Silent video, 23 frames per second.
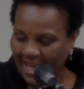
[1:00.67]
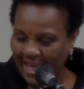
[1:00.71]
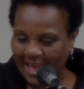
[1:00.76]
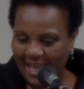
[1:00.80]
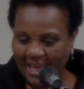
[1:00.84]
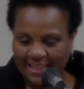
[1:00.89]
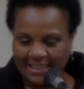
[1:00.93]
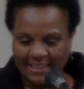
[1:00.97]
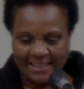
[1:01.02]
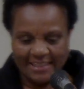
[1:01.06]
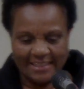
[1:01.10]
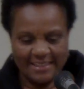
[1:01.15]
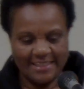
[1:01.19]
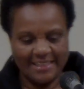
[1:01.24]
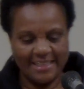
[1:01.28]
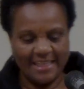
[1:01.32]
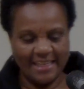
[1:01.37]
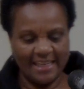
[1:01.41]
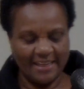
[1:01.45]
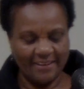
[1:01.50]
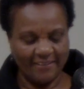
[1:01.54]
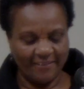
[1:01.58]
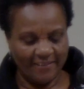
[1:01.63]
here Praise the,
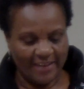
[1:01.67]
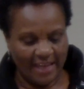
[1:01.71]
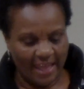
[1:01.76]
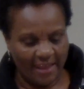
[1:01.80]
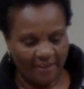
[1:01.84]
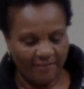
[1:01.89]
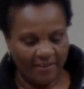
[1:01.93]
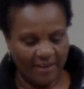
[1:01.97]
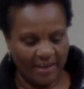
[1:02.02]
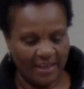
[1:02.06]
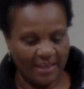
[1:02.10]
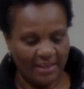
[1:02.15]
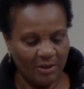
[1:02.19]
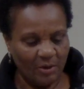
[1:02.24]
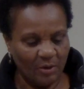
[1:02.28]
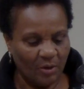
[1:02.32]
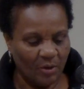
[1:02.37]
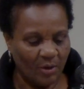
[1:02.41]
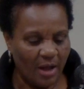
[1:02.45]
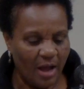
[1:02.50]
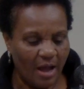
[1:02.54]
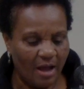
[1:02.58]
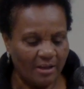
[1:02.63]
city of David, and you
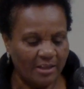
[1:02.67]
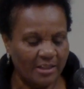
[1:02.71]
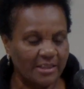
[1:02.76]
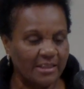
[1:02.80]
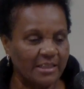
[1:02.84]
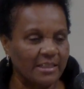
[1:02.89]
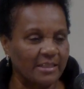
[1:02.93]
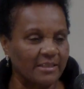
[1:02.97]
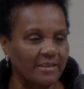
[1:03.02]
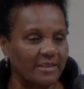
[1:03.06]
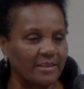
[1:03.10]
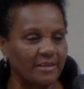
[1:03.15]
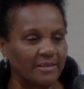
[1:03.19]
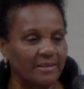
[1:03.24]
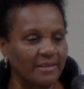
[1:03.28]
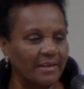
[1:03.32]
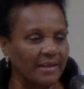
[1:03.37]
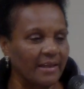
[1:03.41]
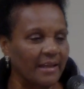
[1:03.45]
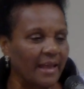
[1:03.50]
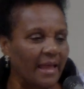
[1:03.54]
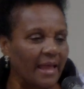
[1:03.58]
know God is just good.